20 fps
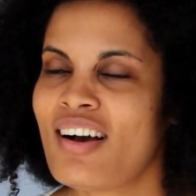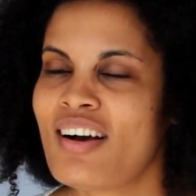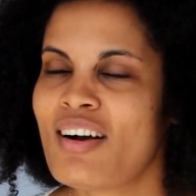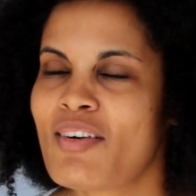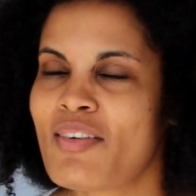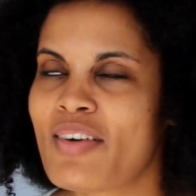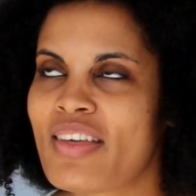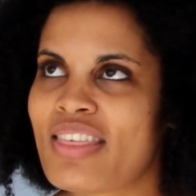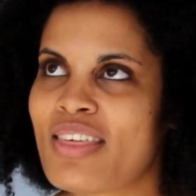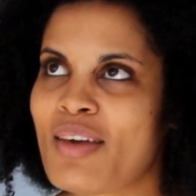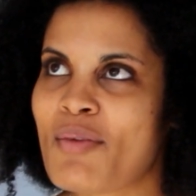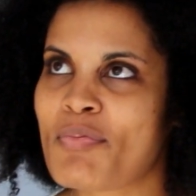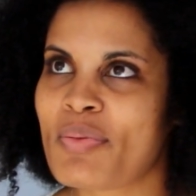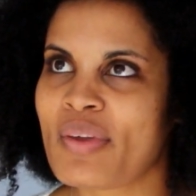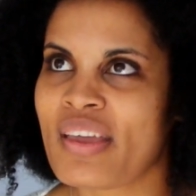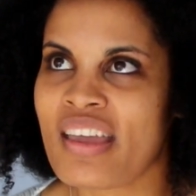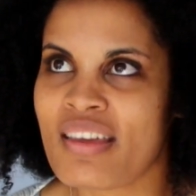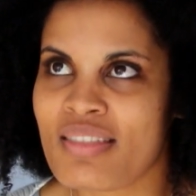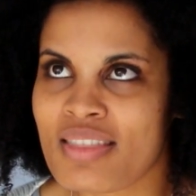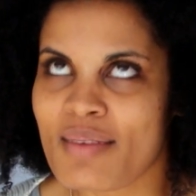with the
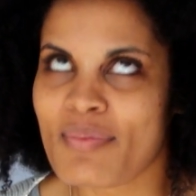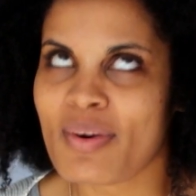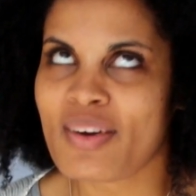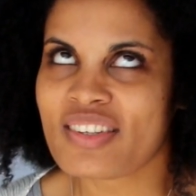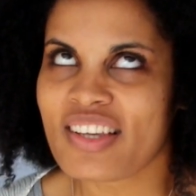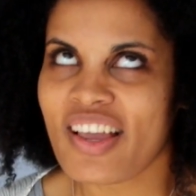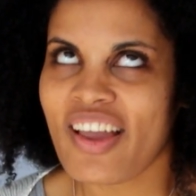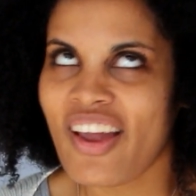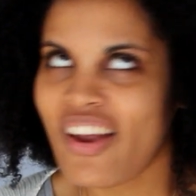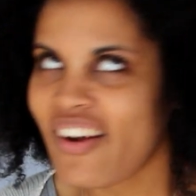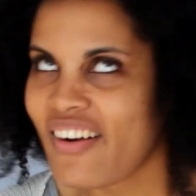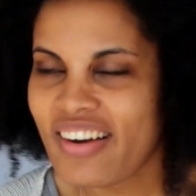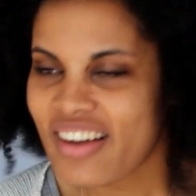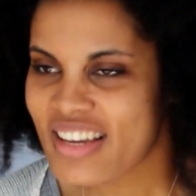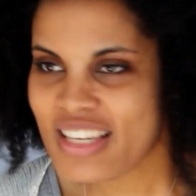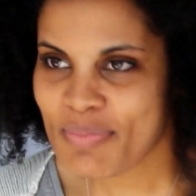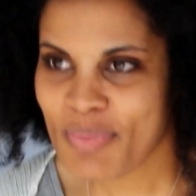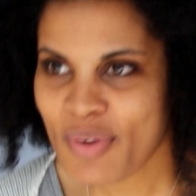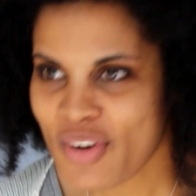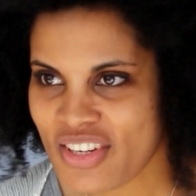being the most hairiest
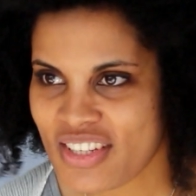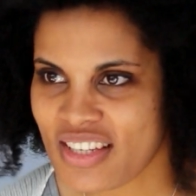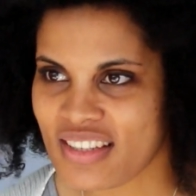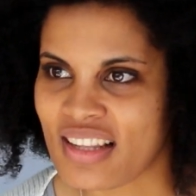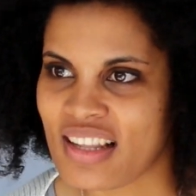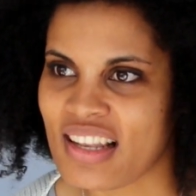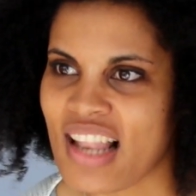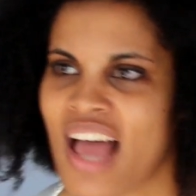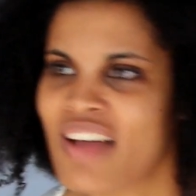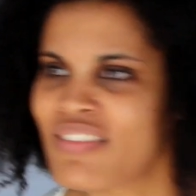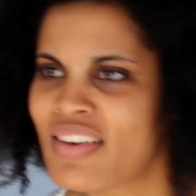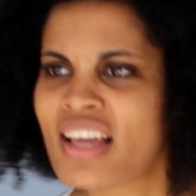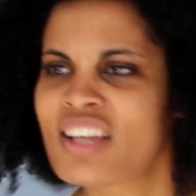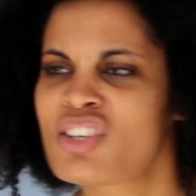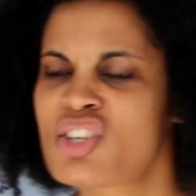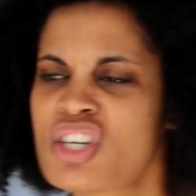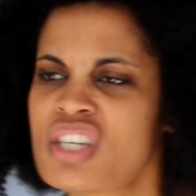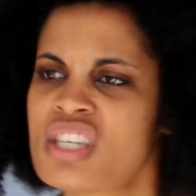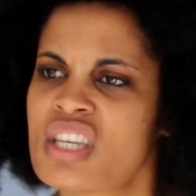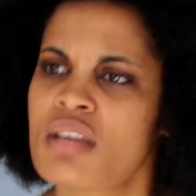person alive, like
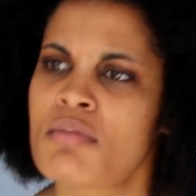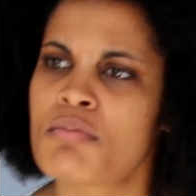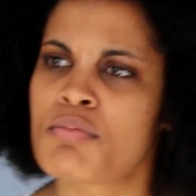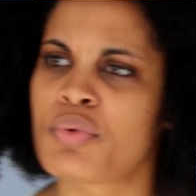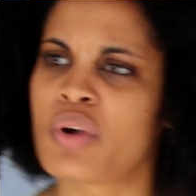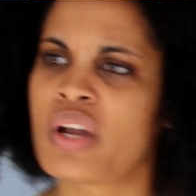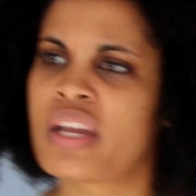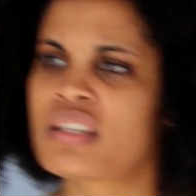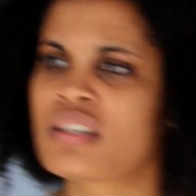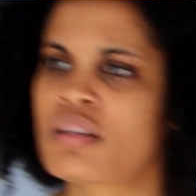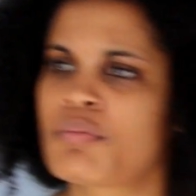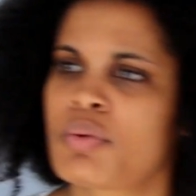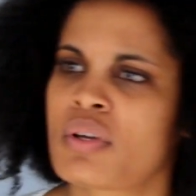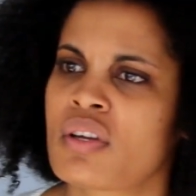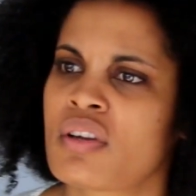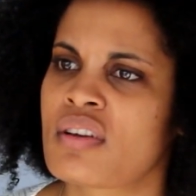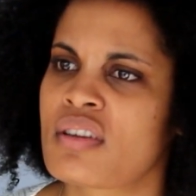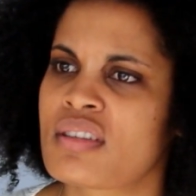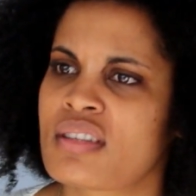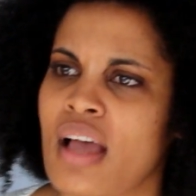just embrace it,
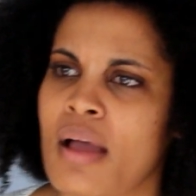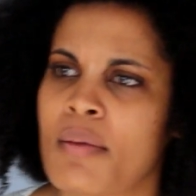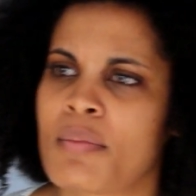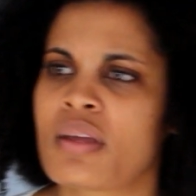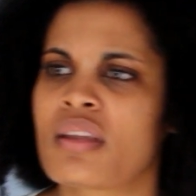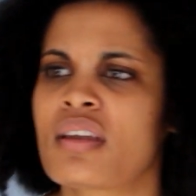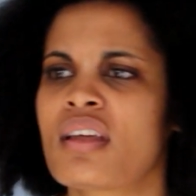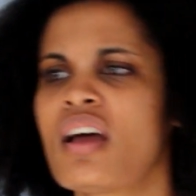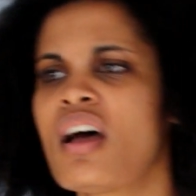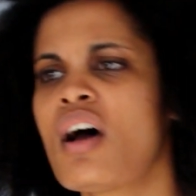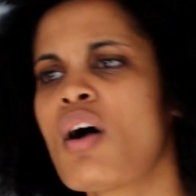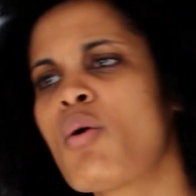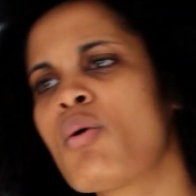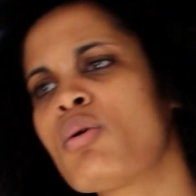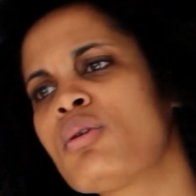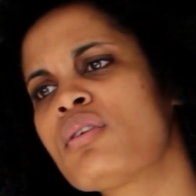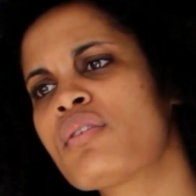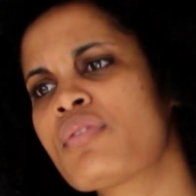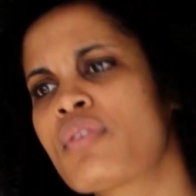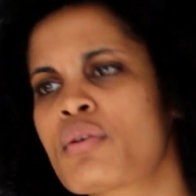because I mean all
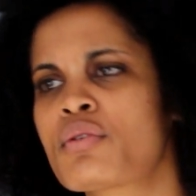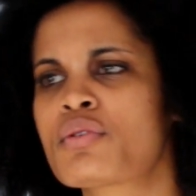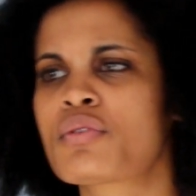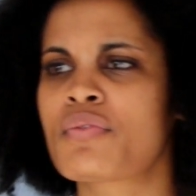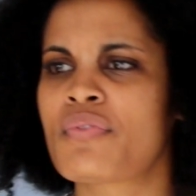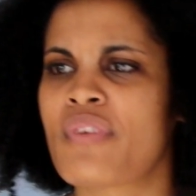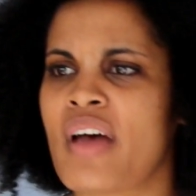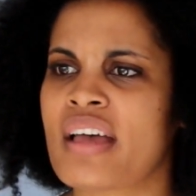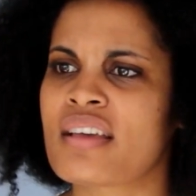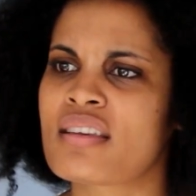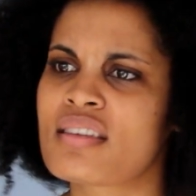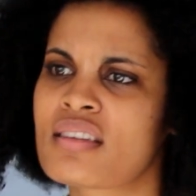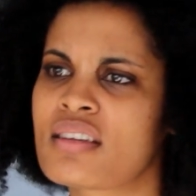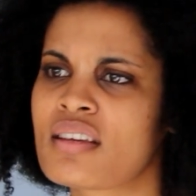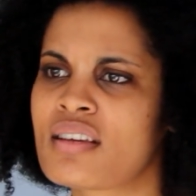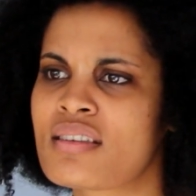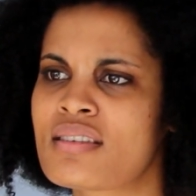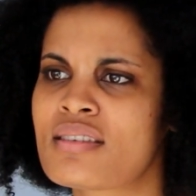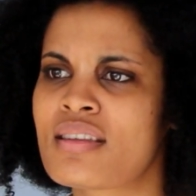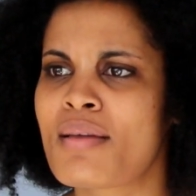of those
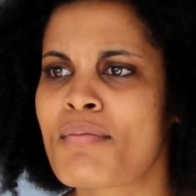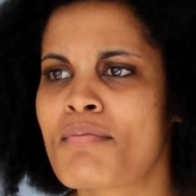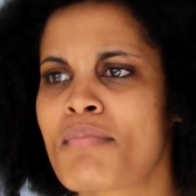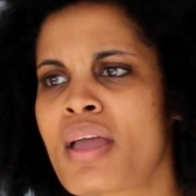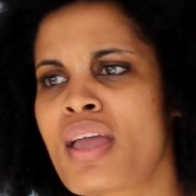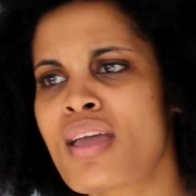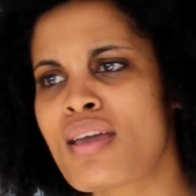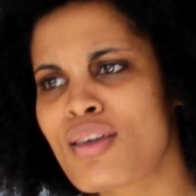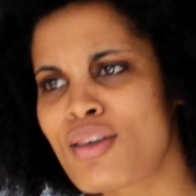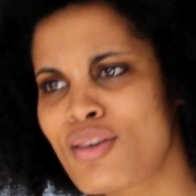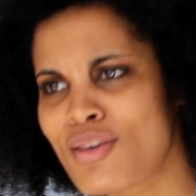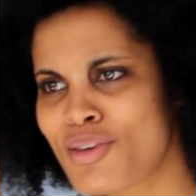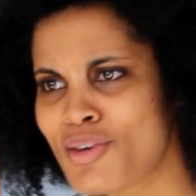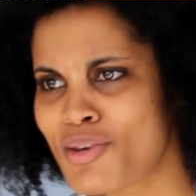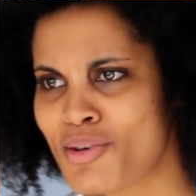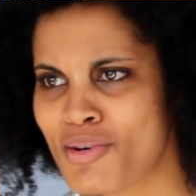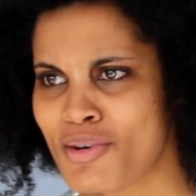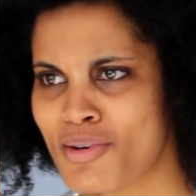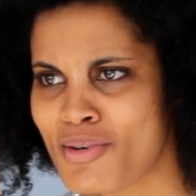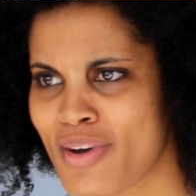facets, they make
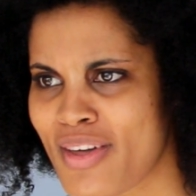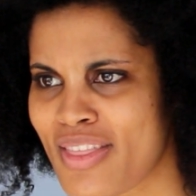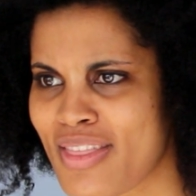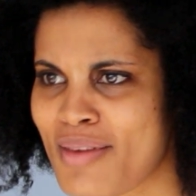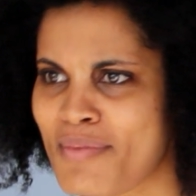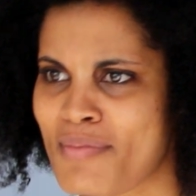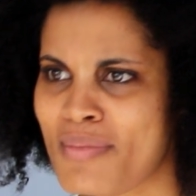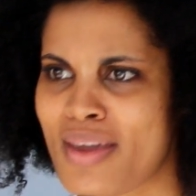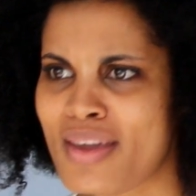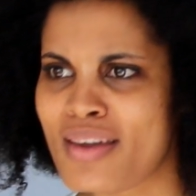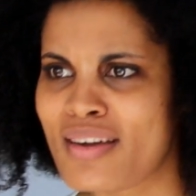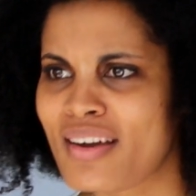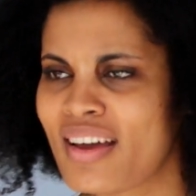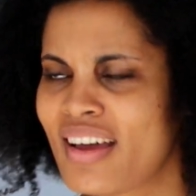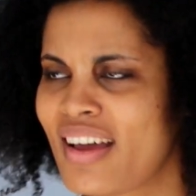you, and they make